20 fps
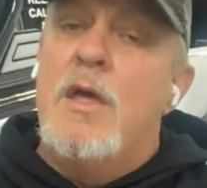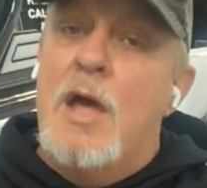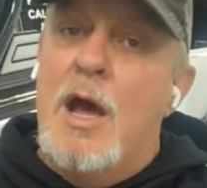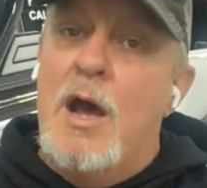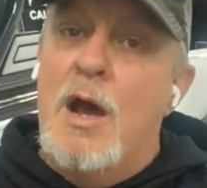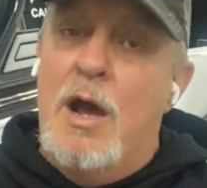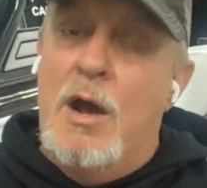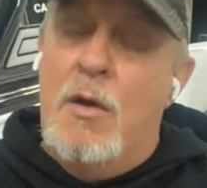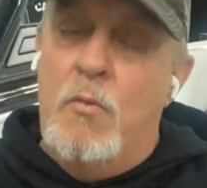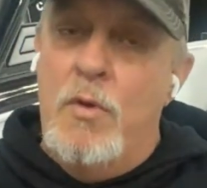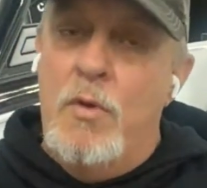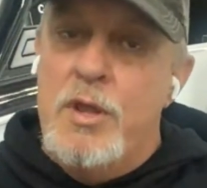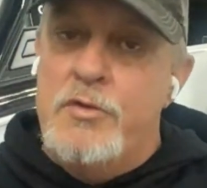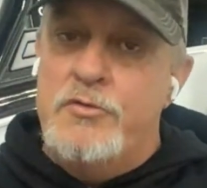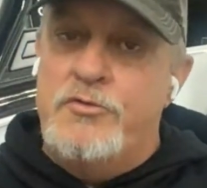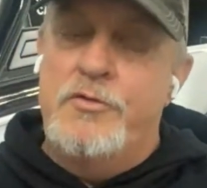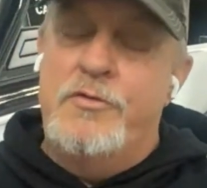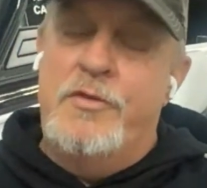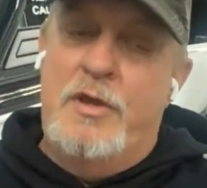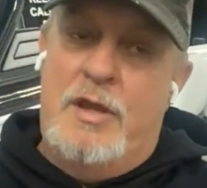I
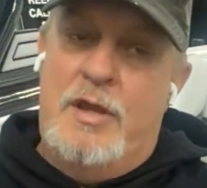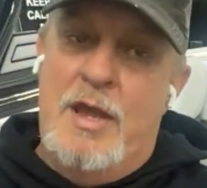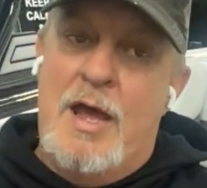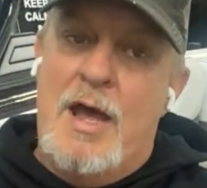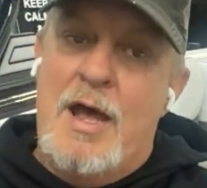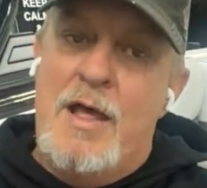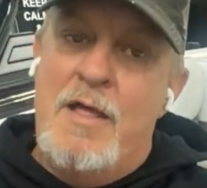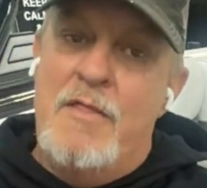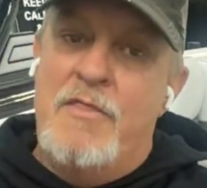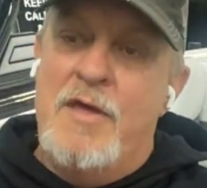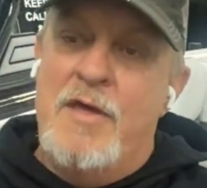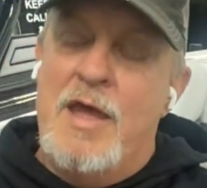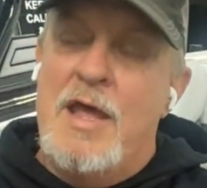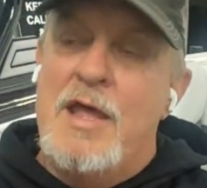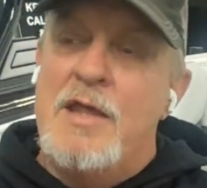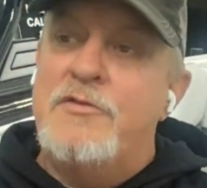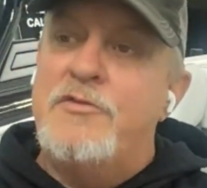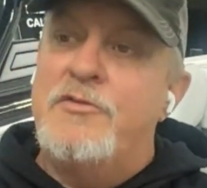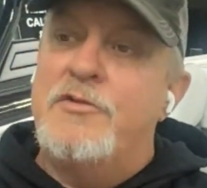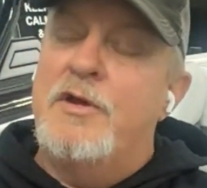went to the guy
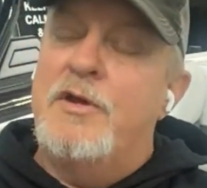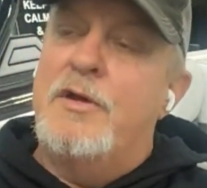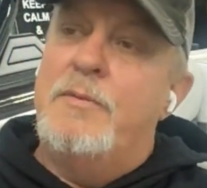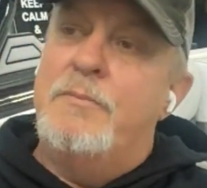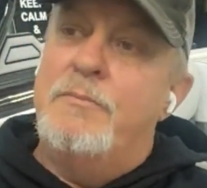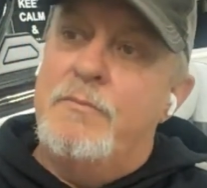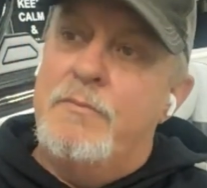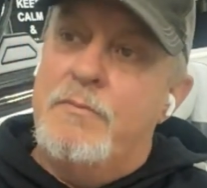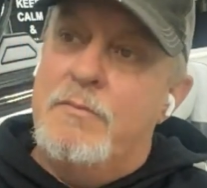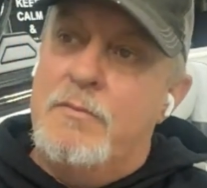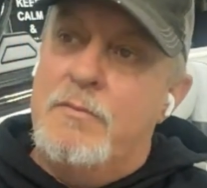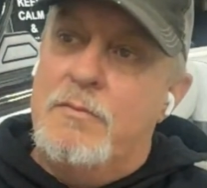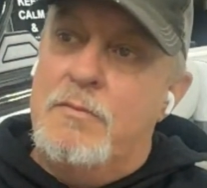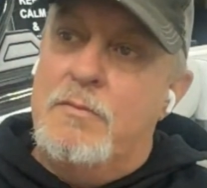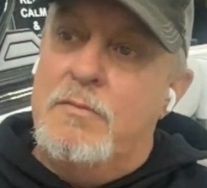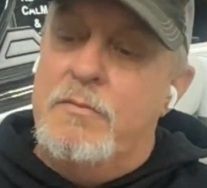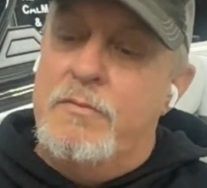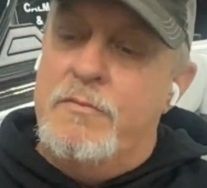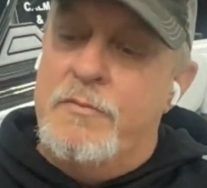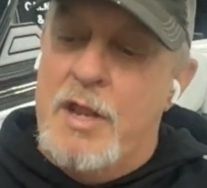
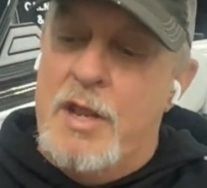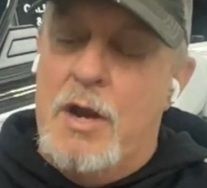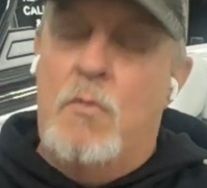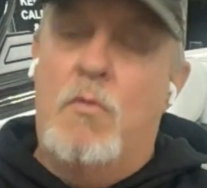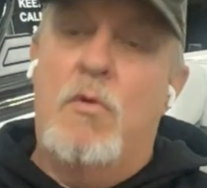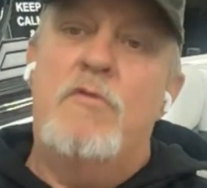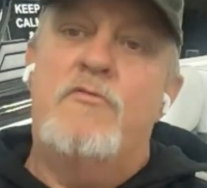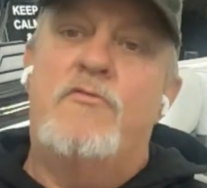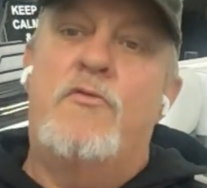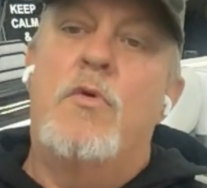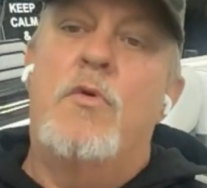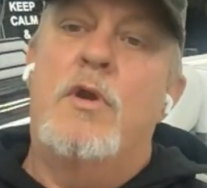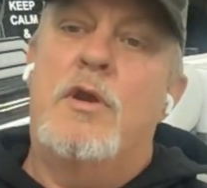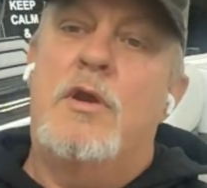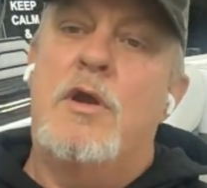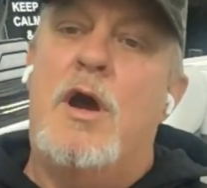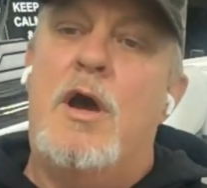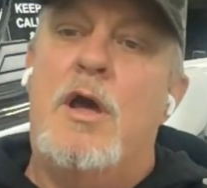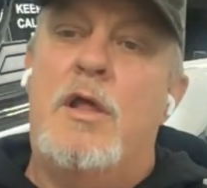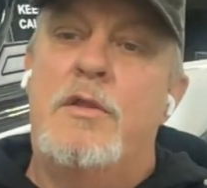that I worked for in
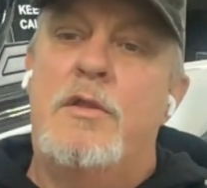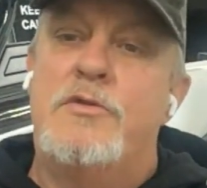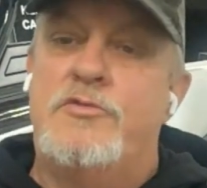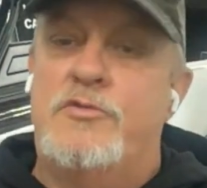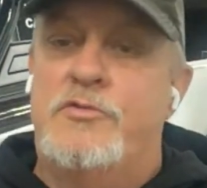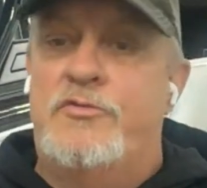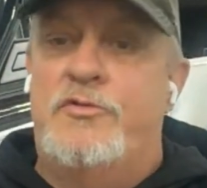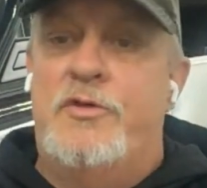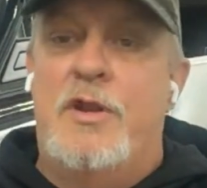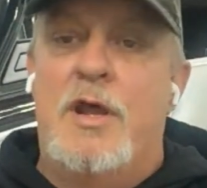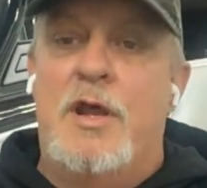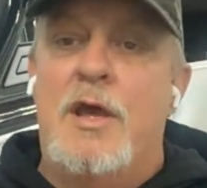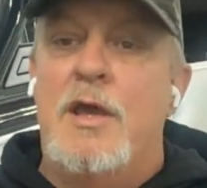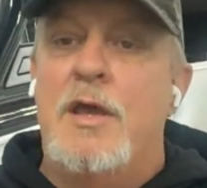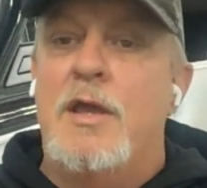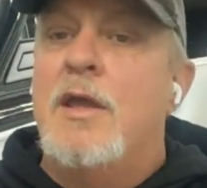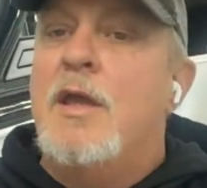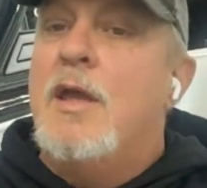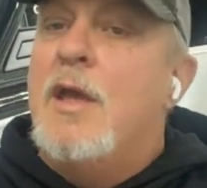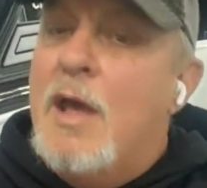college and said,
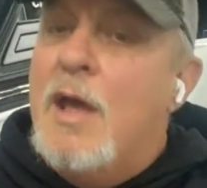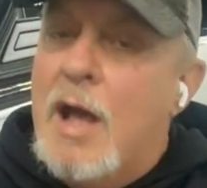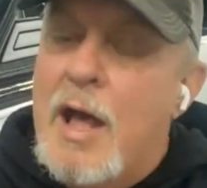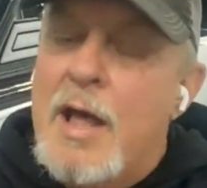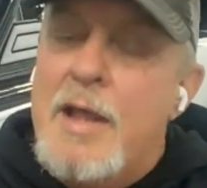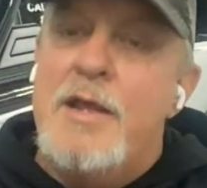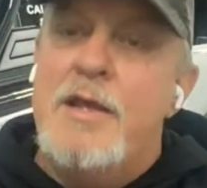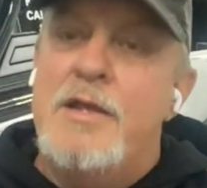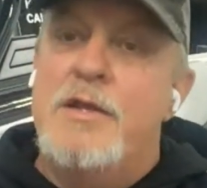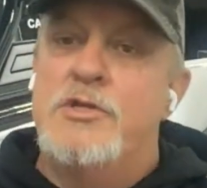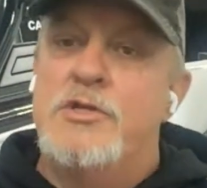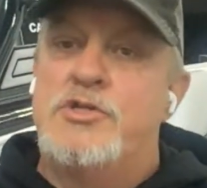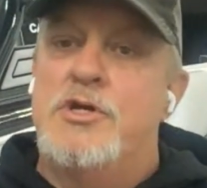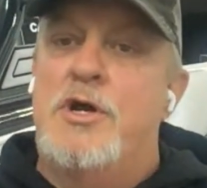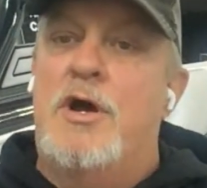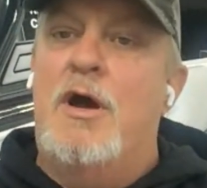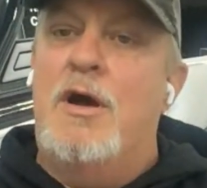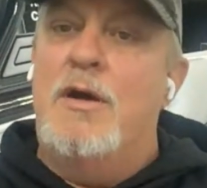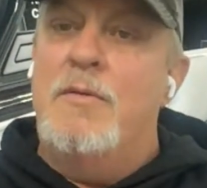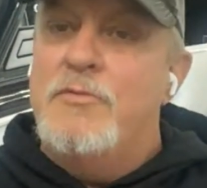"Hey, I need a
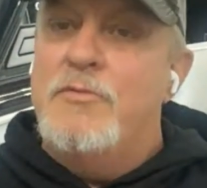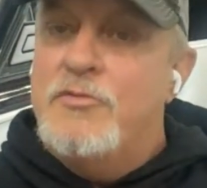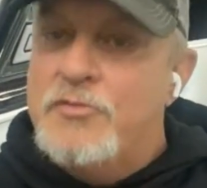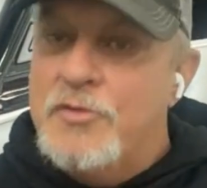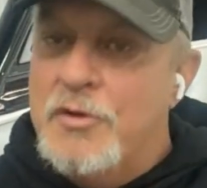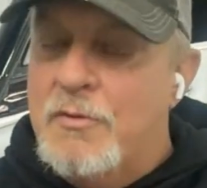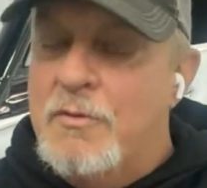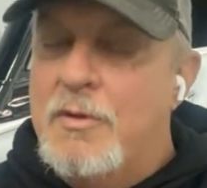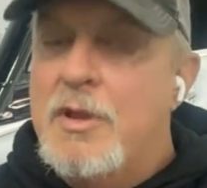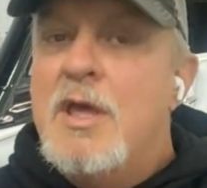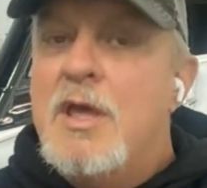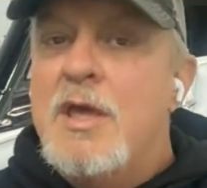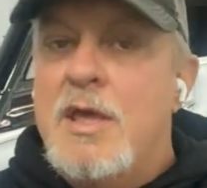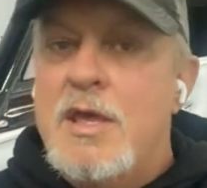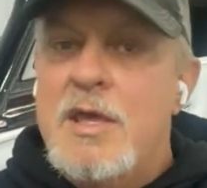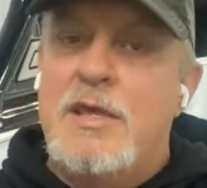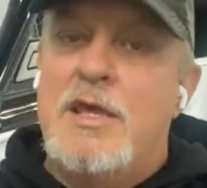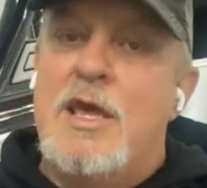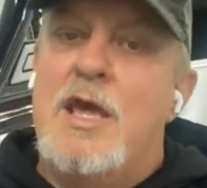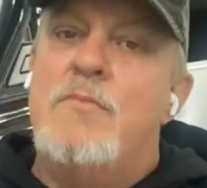job." So
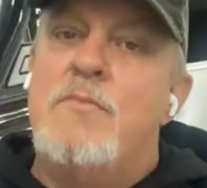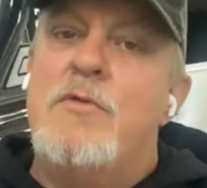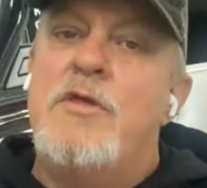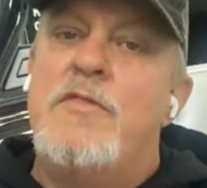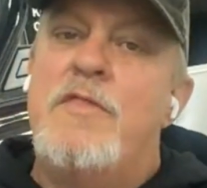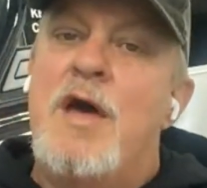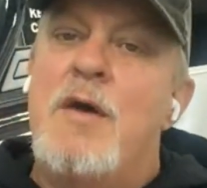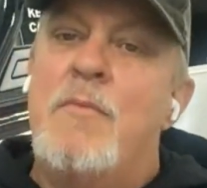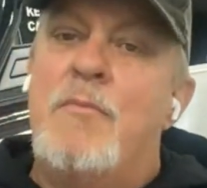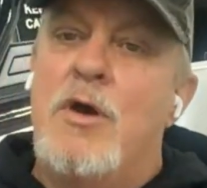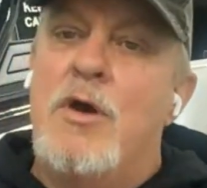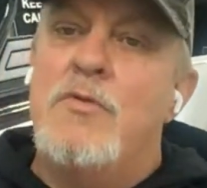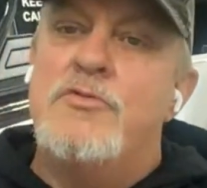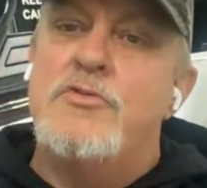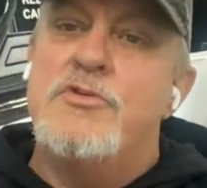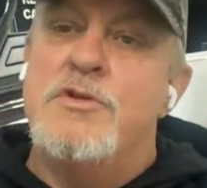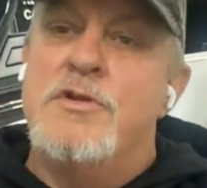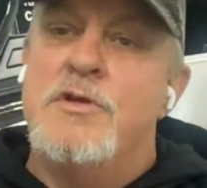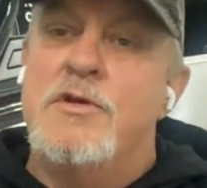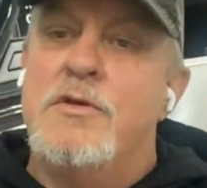he gave me that boat
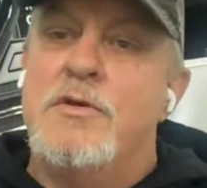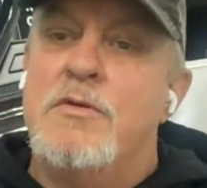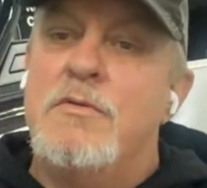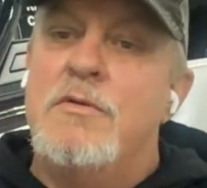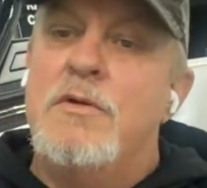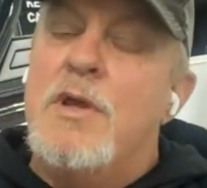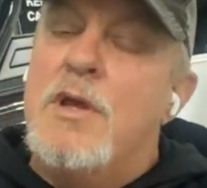to do.